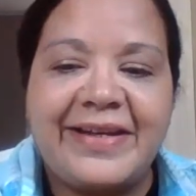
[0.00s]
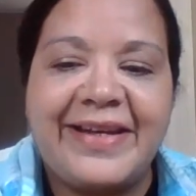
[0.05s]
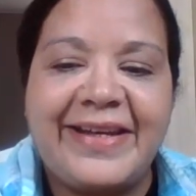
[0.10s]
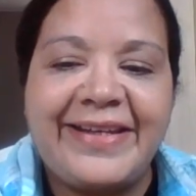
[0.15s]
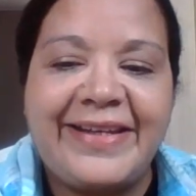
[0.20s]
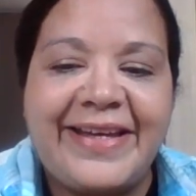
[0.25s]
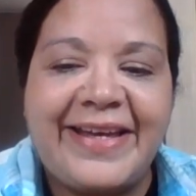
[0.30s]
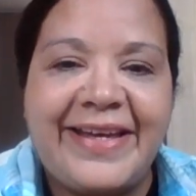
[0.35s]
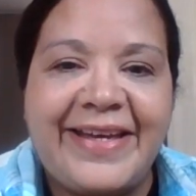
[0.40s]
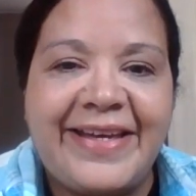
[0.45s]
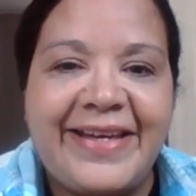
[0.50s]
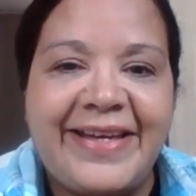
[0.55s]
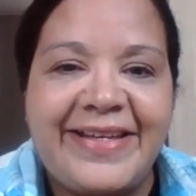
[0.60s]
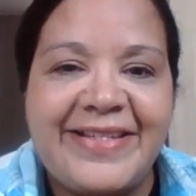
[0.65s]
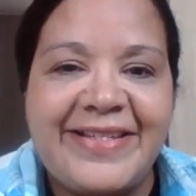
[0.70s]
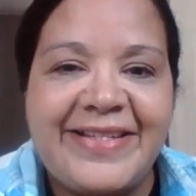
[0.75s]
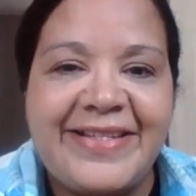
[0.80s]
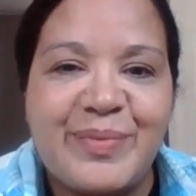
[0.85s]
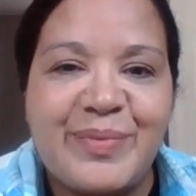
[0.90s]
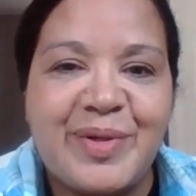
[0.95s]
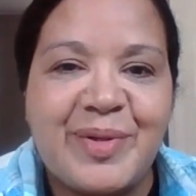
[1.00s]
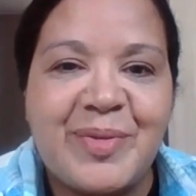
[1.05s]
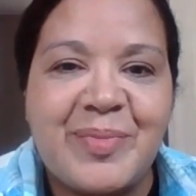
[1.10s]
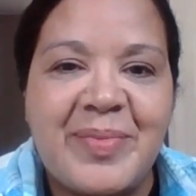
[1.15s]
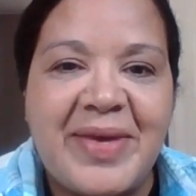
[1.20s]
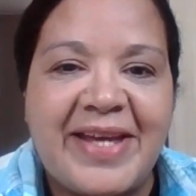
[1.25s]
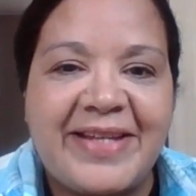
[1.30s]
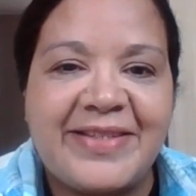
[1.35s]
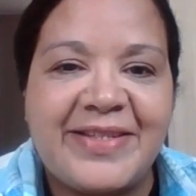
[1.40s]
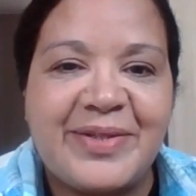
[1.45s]
Hi guys, welcome
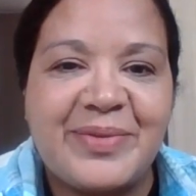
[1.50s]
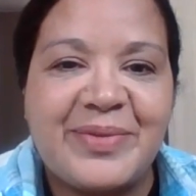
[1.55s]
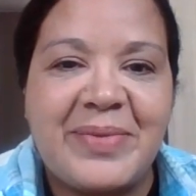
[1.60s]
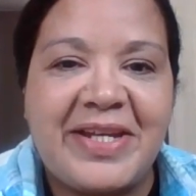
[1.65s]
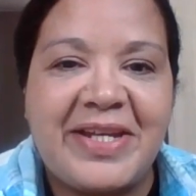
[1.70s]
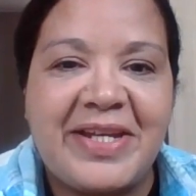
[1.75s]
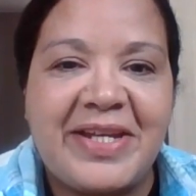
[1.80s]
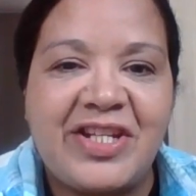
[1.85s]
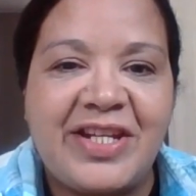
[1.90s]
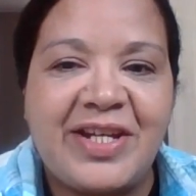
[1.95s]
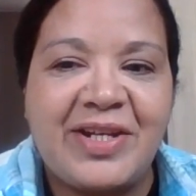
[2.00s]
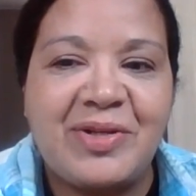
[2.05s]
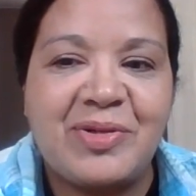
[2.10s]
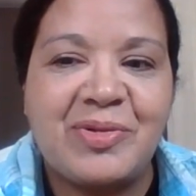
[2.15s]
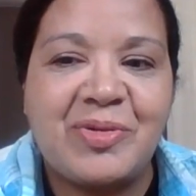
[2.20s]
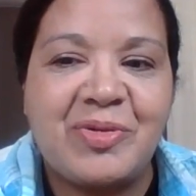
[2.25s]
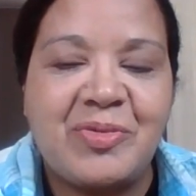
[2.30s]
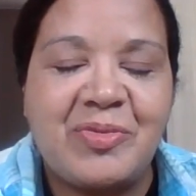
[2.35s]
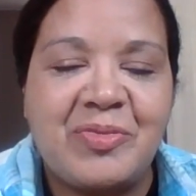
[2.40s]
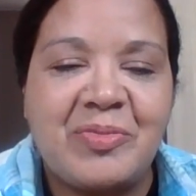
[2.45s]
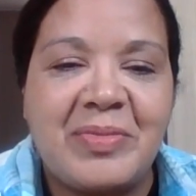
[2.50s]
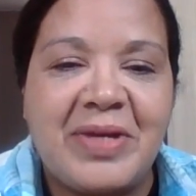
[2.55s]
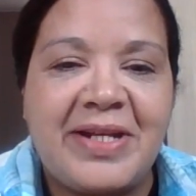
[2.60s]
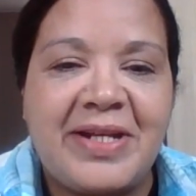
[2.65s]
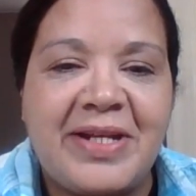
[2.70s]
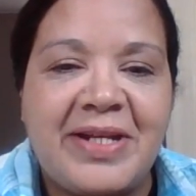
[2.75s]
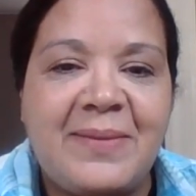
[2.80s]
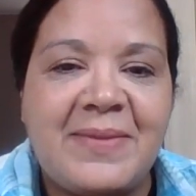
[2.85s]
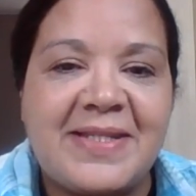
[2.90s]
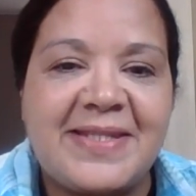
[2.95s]
back to my channel. My
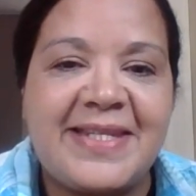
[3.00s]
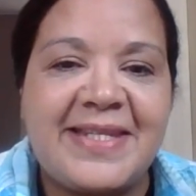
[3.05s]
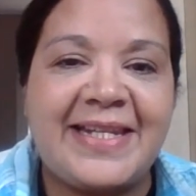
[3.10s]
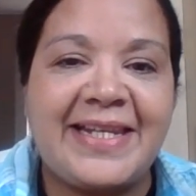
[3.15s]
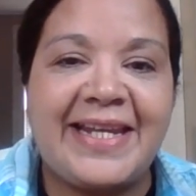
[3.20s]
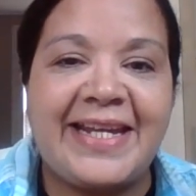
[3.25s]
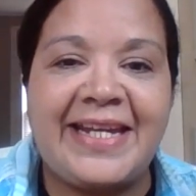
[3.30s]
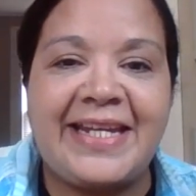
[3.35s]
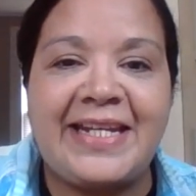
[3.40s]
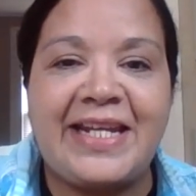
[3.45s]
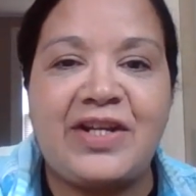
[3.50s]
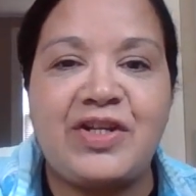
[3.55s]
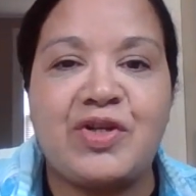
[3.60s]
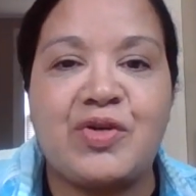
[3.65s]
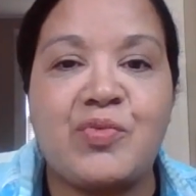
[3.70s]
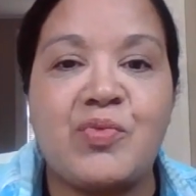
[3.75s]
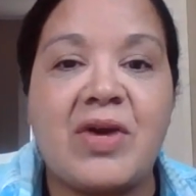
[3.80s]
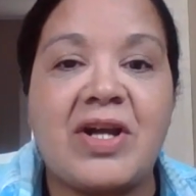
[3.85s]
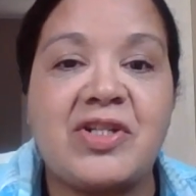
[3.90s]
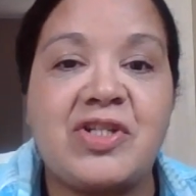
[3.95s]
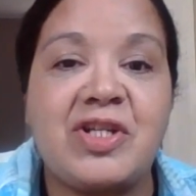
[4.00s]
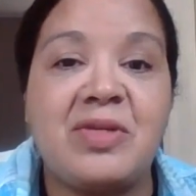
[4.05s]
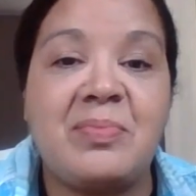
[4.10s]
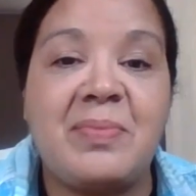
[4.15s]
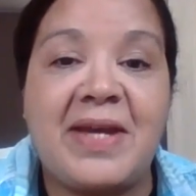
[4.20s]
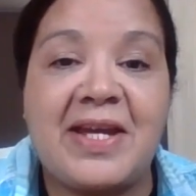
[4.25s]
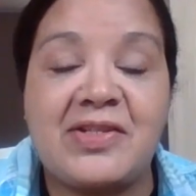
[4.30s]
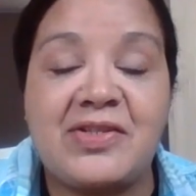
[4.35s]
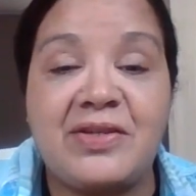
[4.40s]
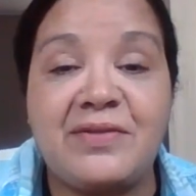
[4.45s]
name is Elaine and you're watching
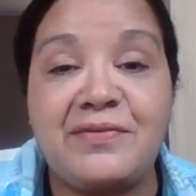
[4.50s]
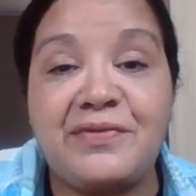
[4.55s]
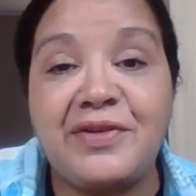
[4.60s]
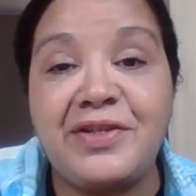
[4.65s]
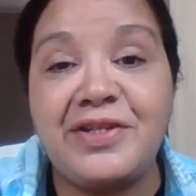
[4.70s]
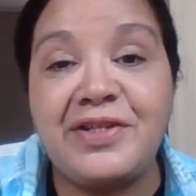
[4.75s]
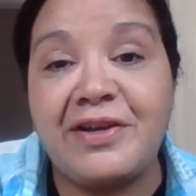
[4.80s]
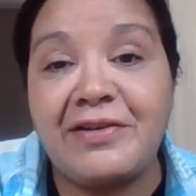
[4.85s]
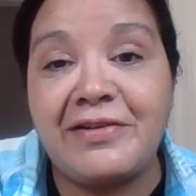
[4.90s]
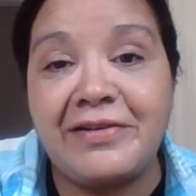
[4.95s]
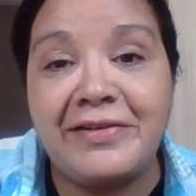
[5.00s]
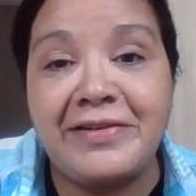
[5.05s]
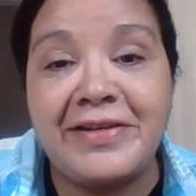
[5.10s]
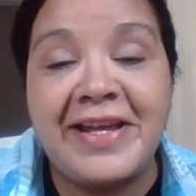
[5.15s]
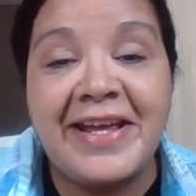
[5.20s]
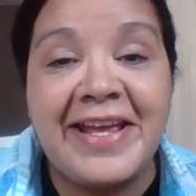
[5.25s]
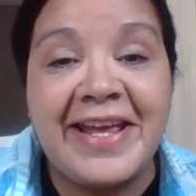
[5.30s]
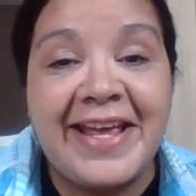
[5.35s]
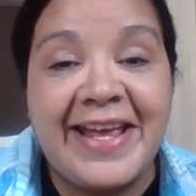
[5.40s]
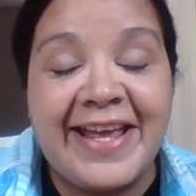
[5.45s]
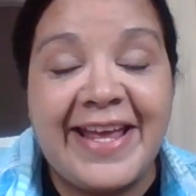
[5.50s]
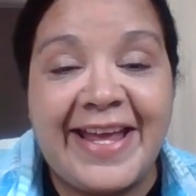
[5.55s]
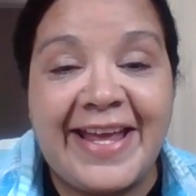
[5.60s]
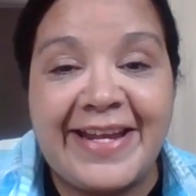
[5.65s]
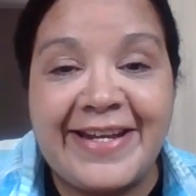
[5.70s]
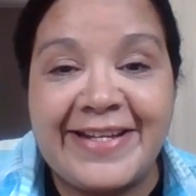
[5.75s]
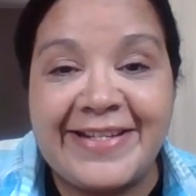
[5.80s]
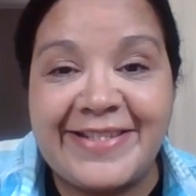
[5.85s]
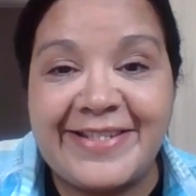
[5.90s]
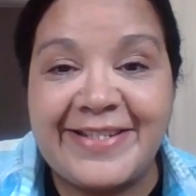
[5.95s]
Passion for Yarn.
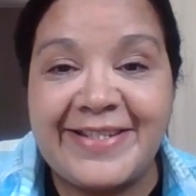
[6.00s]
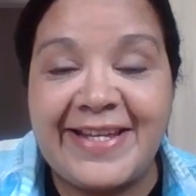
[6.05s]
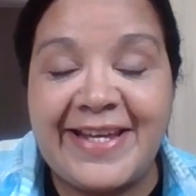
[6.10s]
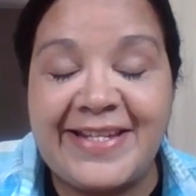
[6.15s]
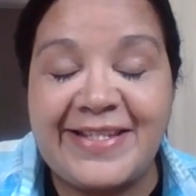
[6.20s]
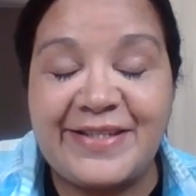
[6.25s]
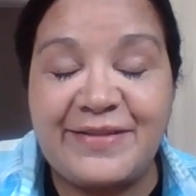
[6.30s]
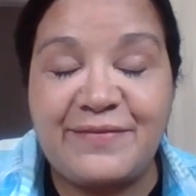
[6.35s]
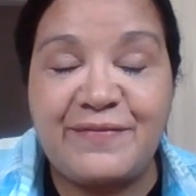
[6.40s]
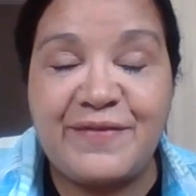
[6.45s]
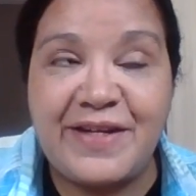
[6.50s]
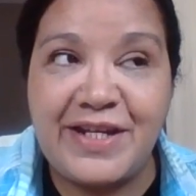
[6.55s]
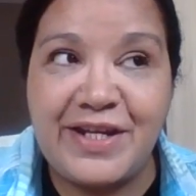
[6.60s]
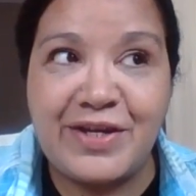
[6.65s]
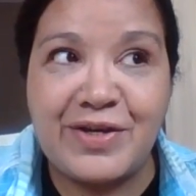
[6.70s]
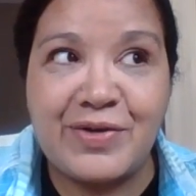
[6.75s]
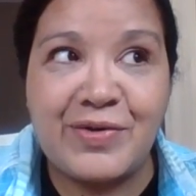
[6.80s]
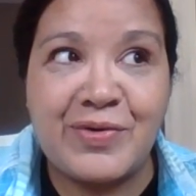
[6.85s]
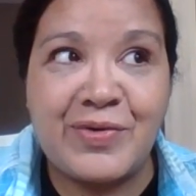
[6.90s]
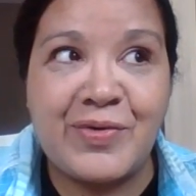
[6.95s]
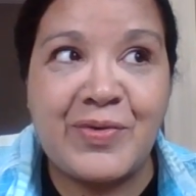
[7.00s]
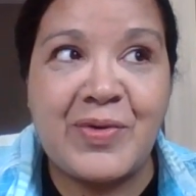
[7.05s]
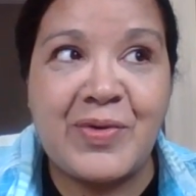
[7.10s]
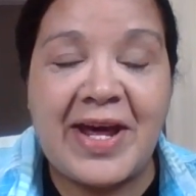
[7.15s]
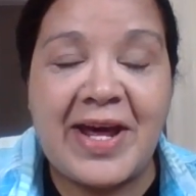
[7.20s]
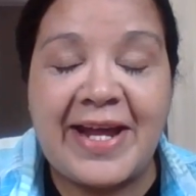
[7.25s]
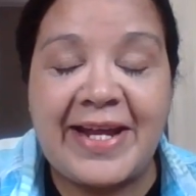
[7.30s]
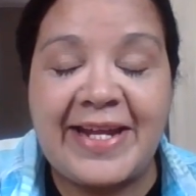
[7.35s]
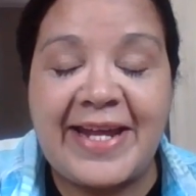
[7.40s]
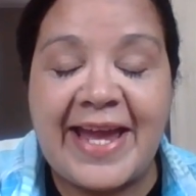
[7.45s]
And in today's video,
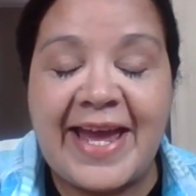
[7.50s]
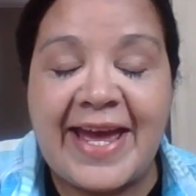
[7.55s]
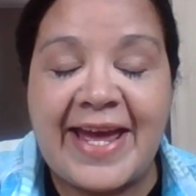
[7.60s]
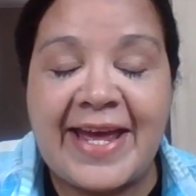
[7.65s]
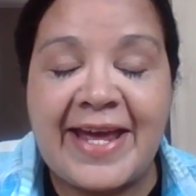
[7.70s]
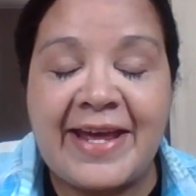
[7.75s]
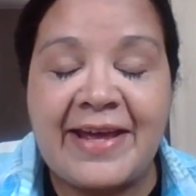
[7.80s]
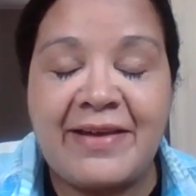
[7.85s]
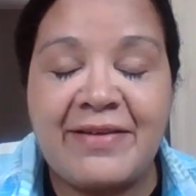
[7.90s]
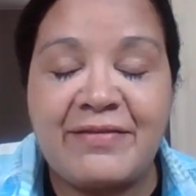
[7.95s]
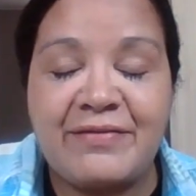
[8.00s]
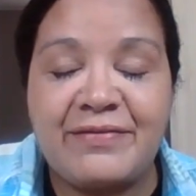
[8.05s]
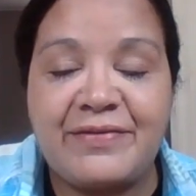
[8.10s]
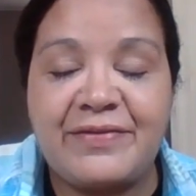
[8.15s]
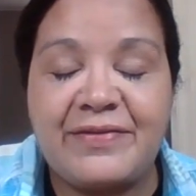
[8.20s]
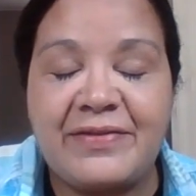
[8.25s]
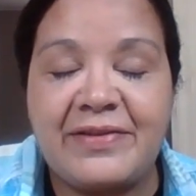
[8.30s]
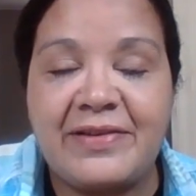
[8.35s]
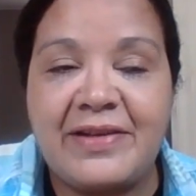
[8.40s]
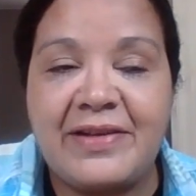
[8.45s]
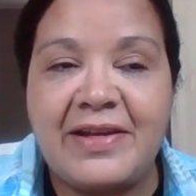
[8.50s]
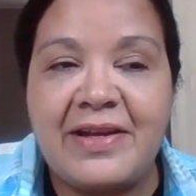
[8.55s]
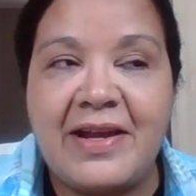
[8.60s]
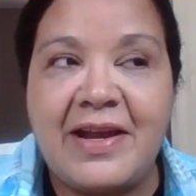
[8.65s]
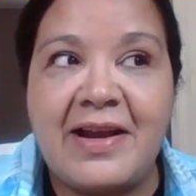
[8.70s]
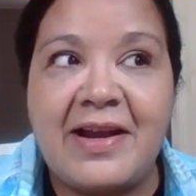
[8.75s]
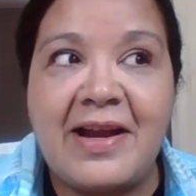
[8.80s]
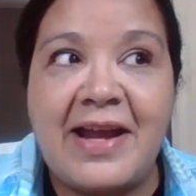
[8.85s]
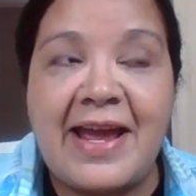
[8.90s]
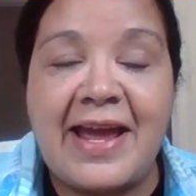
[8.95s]
I have
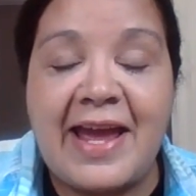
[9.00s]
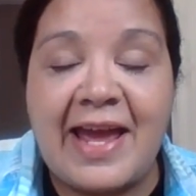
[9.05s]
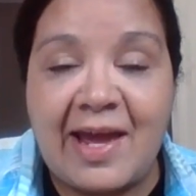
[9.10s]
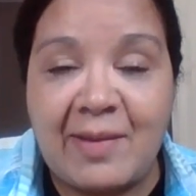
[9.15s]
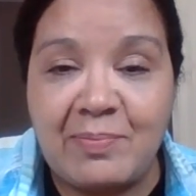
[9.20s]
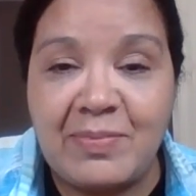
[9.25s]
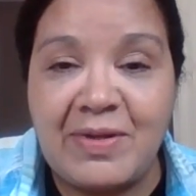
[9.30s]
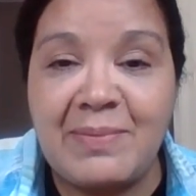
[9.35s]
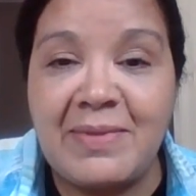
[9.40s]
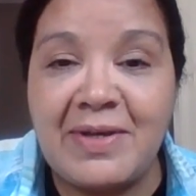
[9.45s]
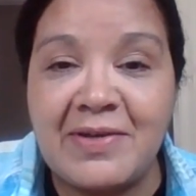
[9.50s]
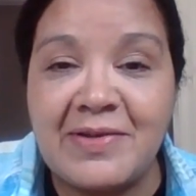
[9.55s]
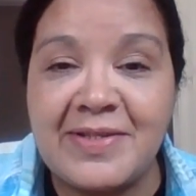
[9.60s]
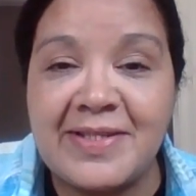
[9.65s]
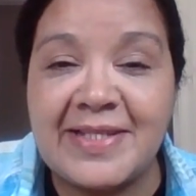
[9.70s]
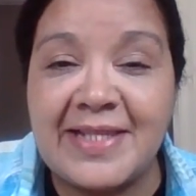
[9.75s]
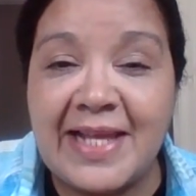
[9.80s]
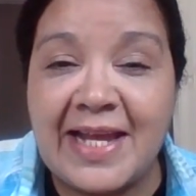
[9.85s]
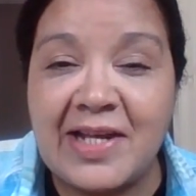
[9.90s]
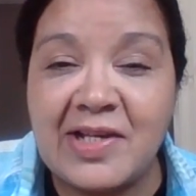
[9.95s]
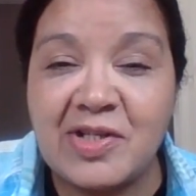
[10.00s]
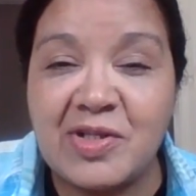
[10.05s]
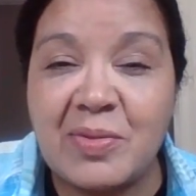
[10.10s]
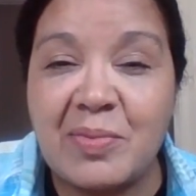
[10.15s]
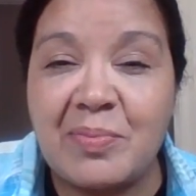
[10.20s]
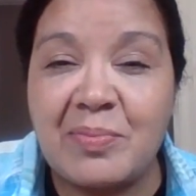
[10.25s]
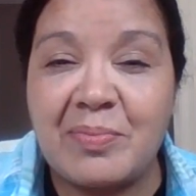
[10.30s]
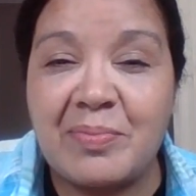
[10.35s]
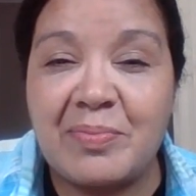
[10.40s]
happy mail slash